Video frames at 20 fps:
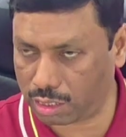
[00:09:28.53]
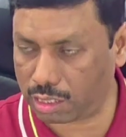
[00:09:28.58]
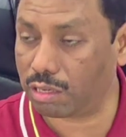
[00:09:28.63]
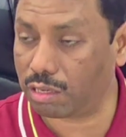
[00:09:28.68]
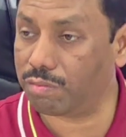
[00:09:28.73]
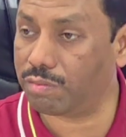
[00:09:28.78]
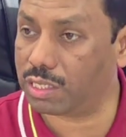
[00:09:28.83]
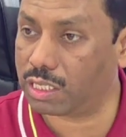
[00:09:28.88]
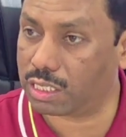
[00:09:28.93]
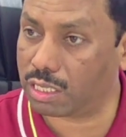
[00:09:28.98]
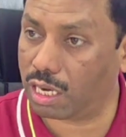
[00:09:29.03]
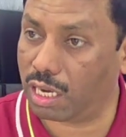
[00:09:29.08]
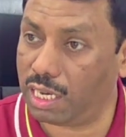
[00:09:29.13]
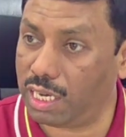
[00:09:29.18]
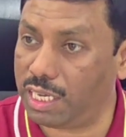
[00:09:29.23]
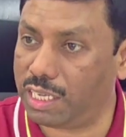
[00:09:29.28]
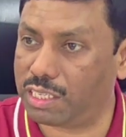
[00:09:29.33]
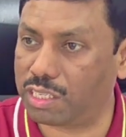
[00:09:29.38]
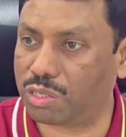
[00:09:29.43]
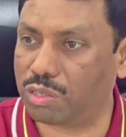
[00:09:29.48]
which
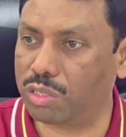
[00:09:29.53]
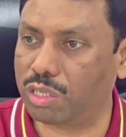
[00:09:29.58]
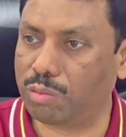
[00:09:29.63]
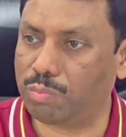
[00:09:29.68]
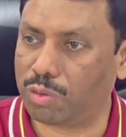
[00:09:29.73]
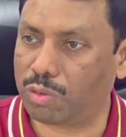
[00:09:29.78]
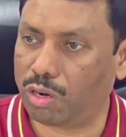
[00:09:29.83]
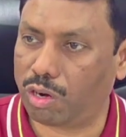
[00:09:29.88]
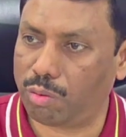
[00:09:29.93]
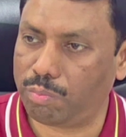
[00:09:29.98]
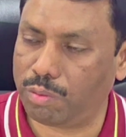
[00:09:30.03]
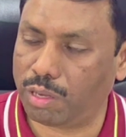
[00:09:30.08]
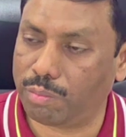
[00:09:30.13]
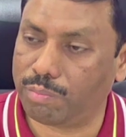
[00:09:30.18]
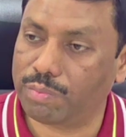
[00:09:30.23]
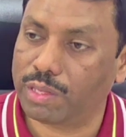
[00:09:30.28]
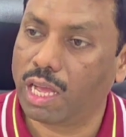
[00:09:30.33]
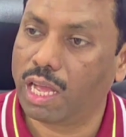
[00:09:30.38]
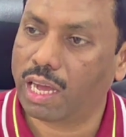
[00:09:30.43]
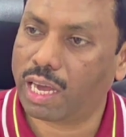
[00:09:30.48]
leads to the problem
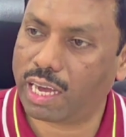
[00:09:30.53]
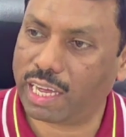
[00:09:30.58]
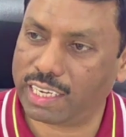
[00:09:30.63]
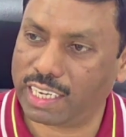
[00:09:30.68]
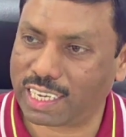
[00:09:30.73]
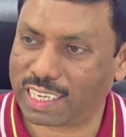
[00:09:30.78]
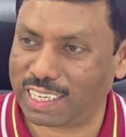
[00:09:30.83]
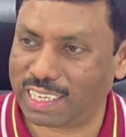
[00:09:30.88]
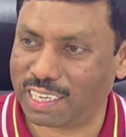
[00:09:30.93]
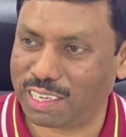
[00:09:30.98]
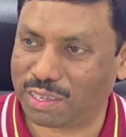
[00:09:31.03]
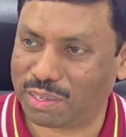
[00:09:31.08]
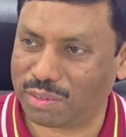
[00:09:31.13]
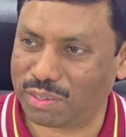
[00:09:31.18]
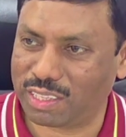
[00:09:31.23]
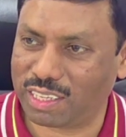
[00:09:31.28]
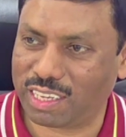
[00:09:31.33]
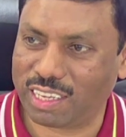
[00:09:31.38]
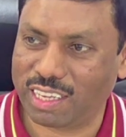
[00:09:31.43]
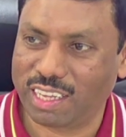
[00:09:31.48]
connecting to
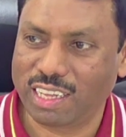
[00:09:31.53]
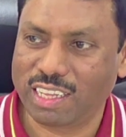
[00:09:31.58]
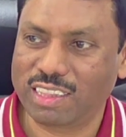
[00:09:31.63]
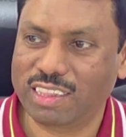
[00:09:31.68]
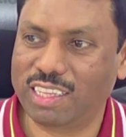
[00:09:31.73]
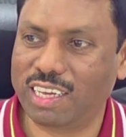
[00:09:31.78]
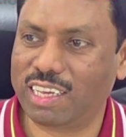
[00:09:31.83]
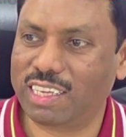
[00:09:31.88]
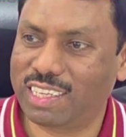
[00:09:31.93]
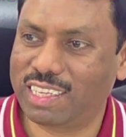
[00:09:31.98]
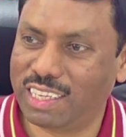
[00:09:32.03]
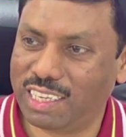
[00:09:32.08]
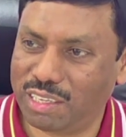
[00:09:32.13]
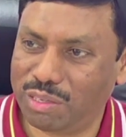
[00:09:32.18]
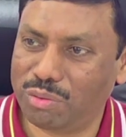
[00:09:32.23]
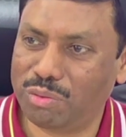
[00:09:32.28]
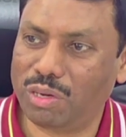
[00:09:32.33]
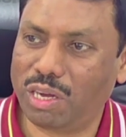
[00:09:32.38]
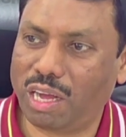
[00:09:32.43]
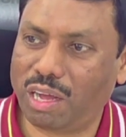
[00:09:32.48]
the he
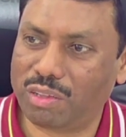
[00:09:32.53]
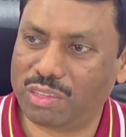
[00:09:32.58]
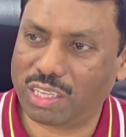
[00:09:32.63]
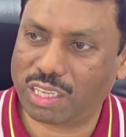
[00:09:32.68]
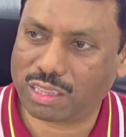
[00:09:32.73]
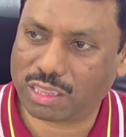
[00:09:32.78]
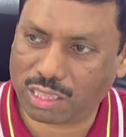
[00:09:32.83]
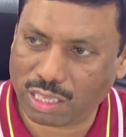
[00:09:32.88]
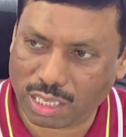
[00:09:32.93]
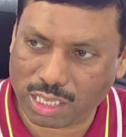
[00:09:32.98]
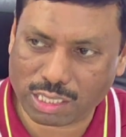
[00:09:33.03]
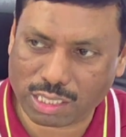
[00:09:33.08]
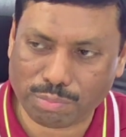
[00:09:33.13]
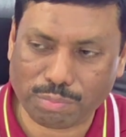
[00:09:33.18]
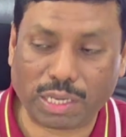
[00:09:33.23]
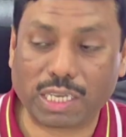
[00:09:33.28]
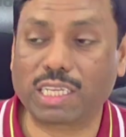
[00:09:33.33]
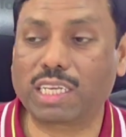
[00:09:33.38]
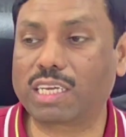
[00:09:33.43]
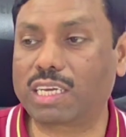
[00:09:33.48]
do have the thirst
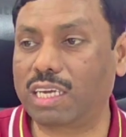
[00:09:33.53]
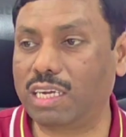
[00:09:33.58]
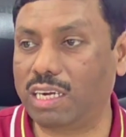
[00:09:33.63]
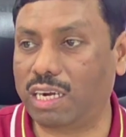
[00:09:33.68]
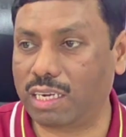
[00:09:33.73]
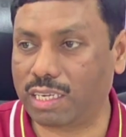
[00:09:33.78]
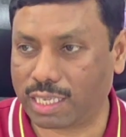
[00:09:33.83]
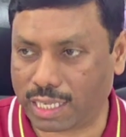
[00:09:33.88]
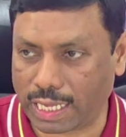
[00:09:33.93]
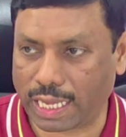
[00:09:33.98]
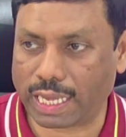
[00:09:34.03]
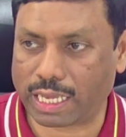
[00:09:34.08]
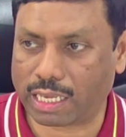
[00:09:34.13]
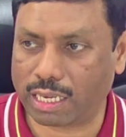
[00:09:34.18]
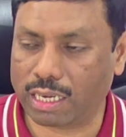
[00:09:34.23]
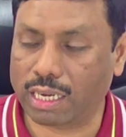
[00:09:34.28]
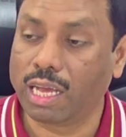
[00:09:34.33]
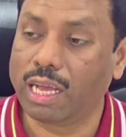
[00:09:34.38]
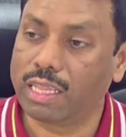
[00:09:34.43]
but he cannot take it,